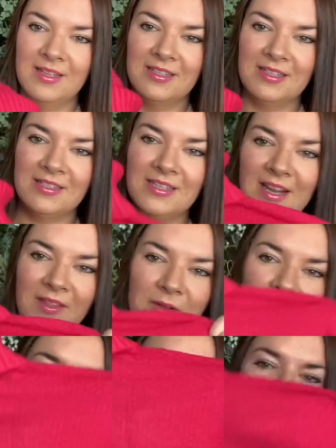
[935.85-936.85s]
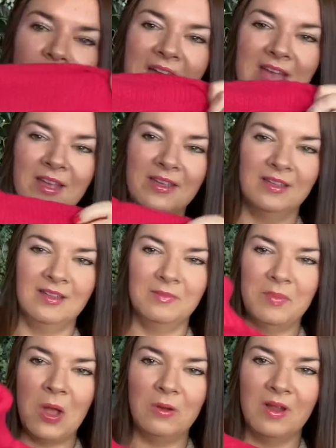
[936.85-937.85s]
It's another roll neck,
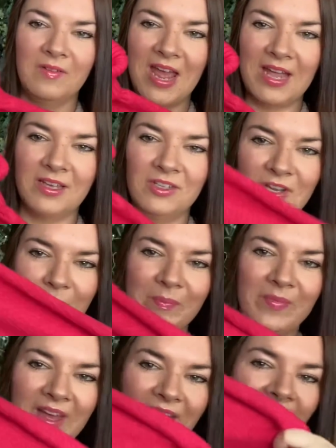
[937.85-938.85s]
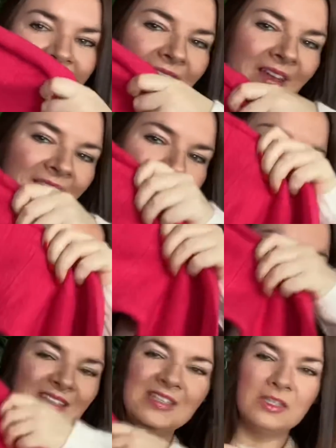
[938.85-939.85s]
polo neck jumper
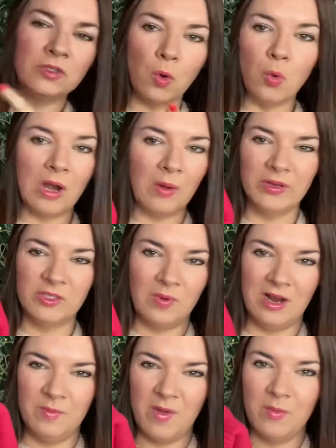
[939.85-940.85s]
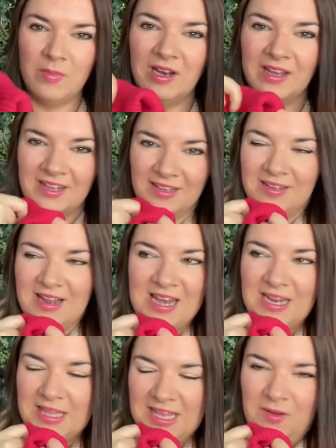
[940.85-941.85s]
because this is all I want to wear at the moment, like a,
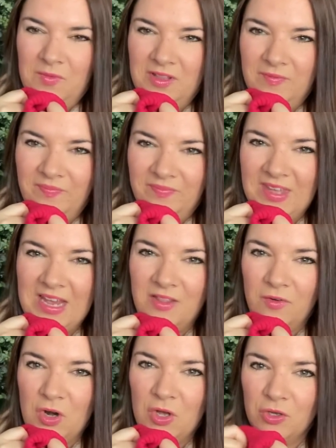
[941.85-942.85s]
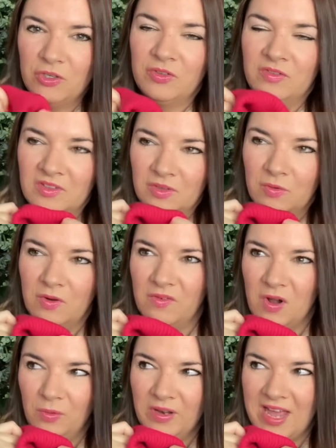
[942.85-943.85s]
anything with a either a hood or a
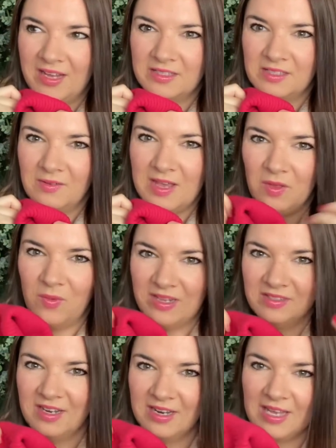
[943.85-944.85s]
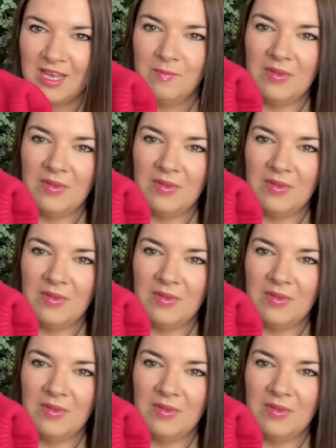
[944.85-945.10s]
roll neck so either way it's going to keep me